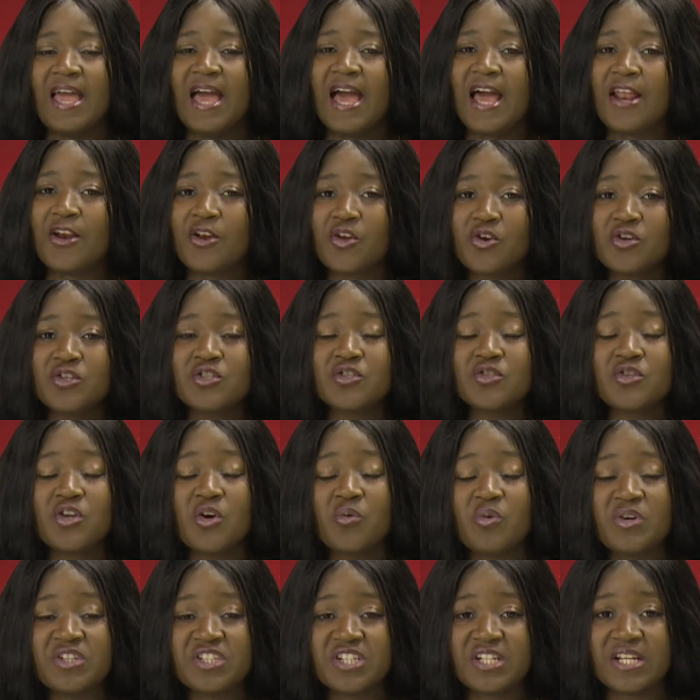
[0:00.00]
And
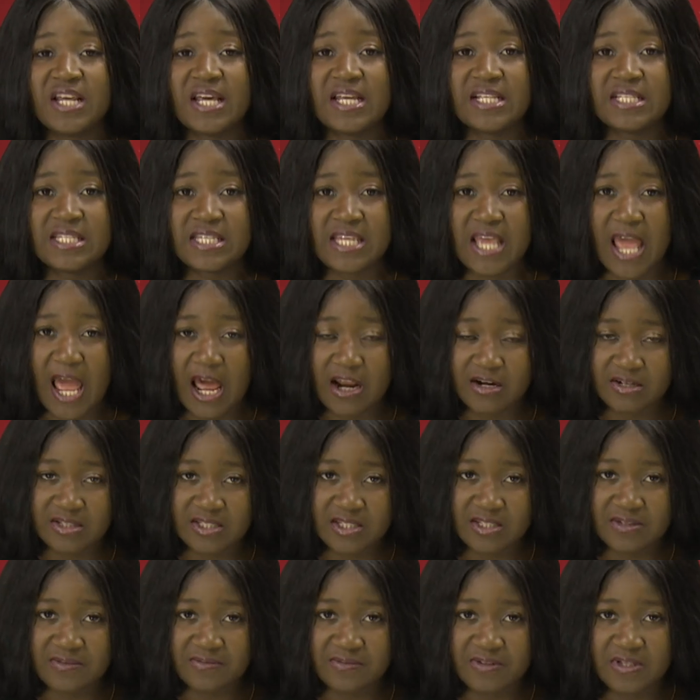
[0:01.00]
continue watching NTR
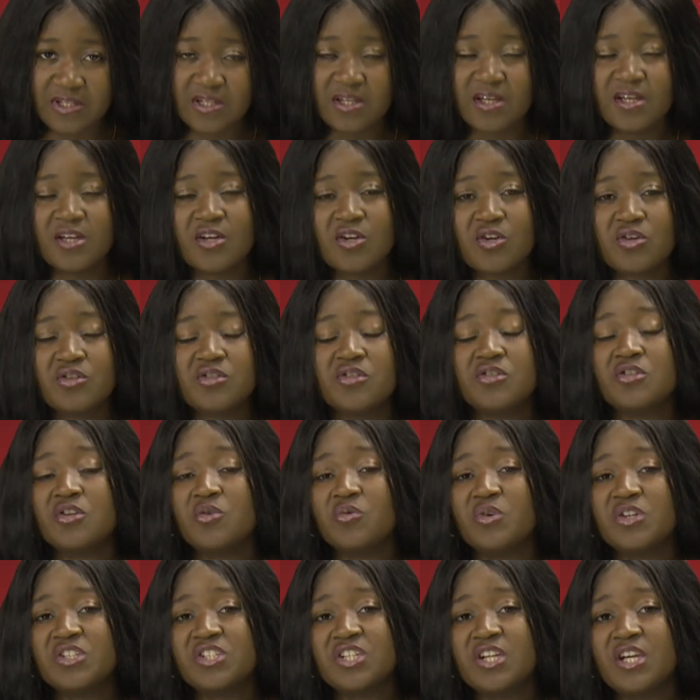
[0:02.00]
TV. Continue
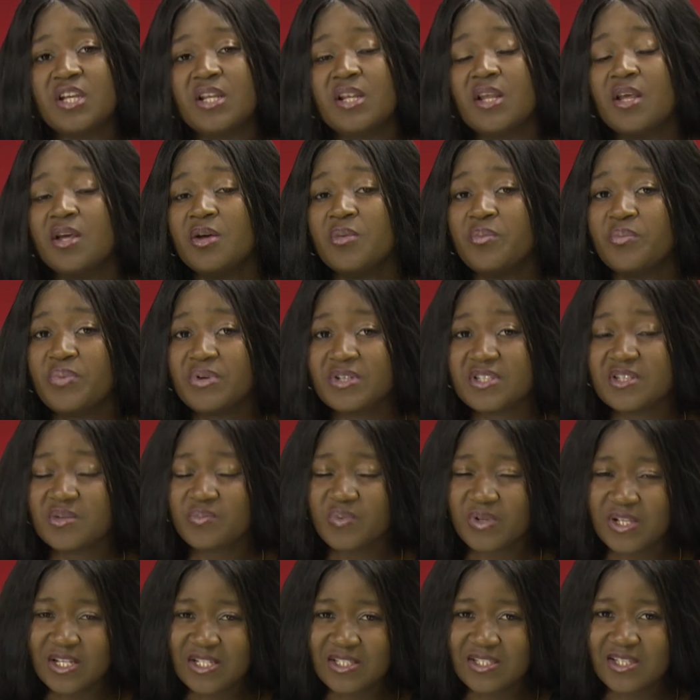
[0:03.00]
watching
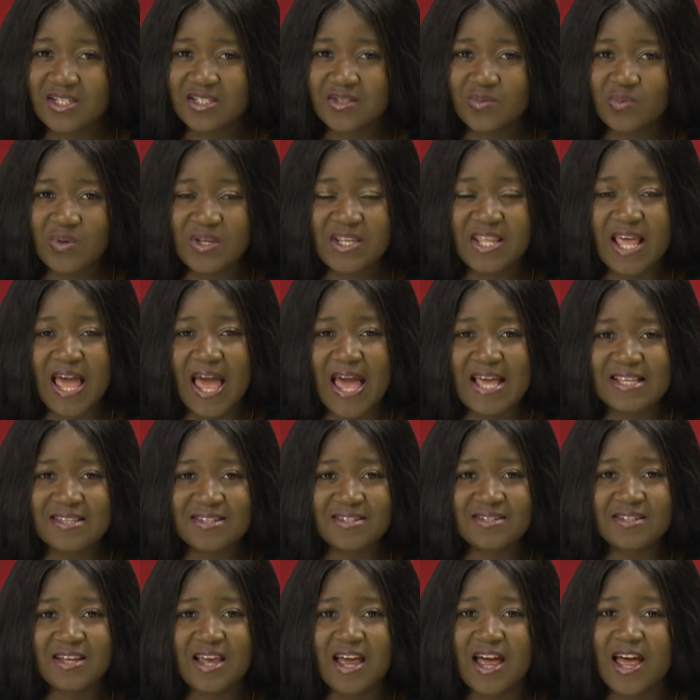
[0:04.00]
Possibilities with
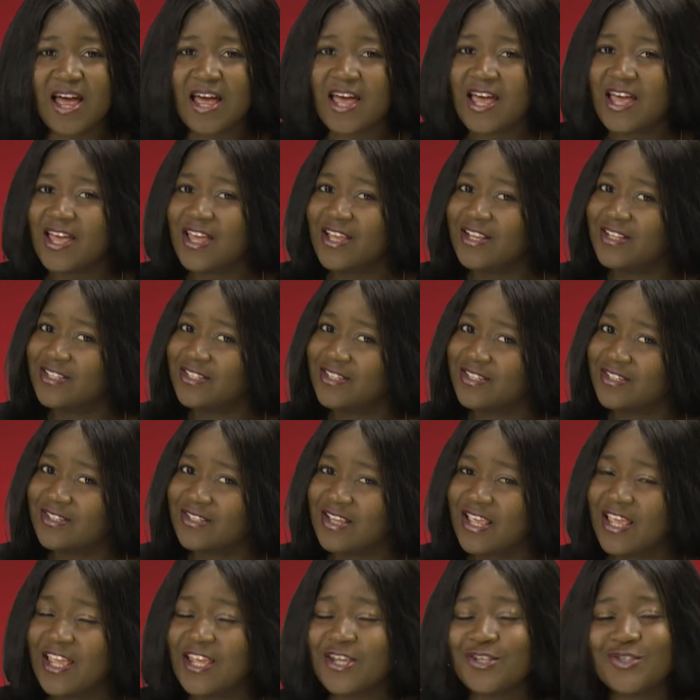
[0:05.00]
Esther, and
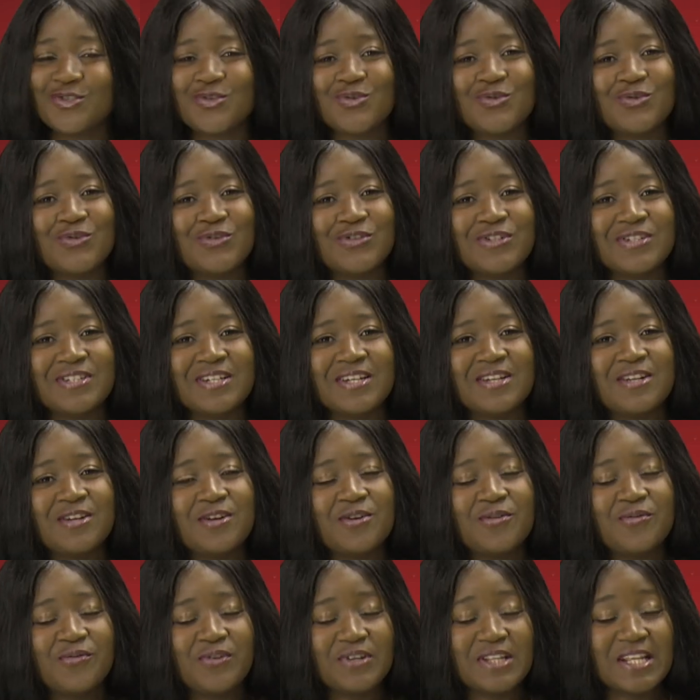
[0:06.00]
stay tuned
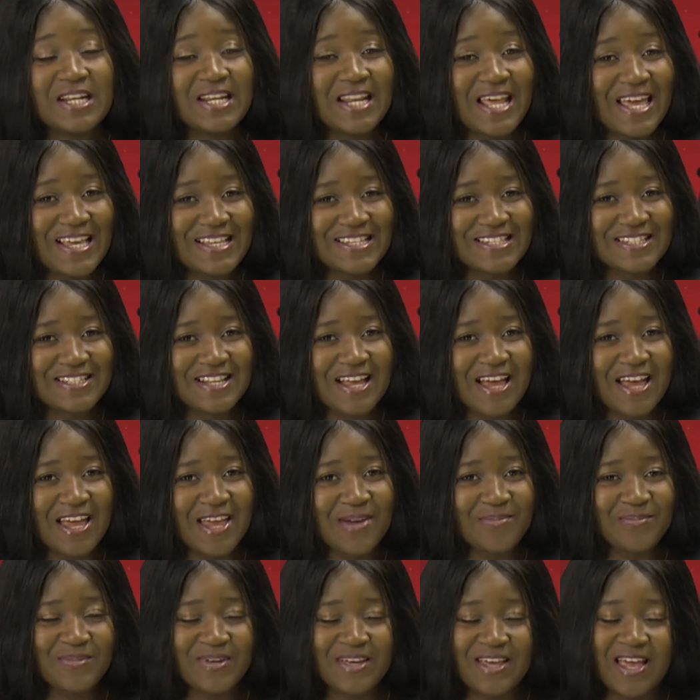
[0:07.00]
for the next
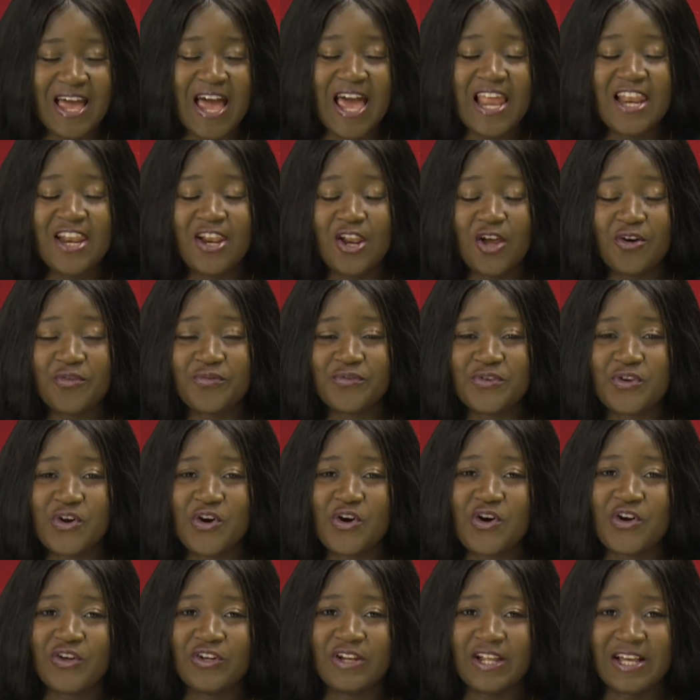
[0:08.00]
time. I love you
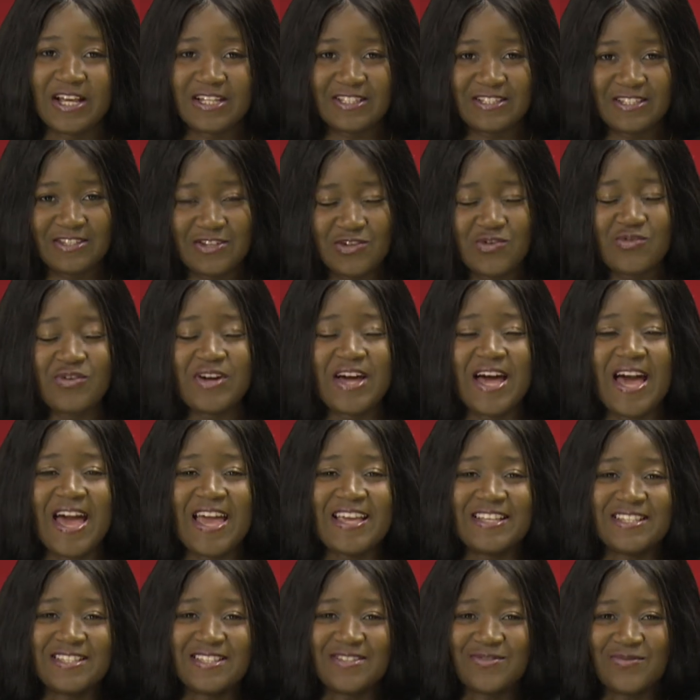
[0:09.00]
all and see you
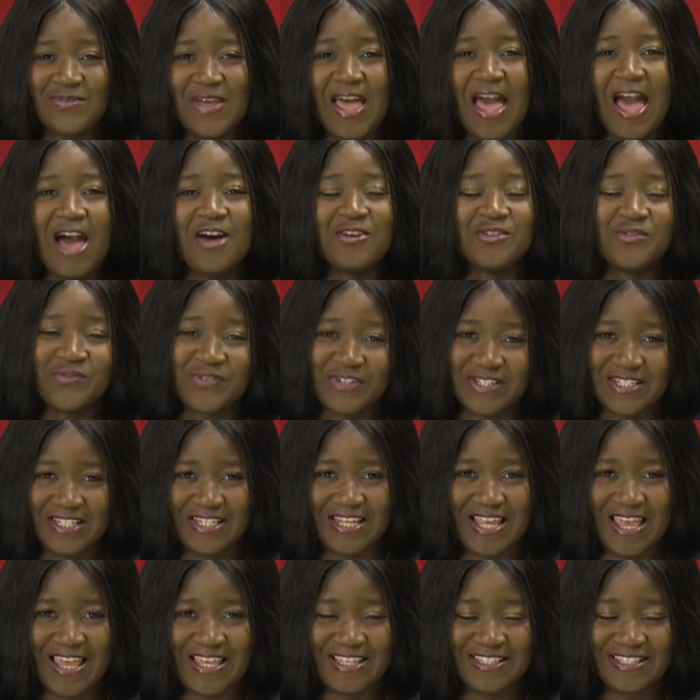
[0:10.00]
guys. We're out for today.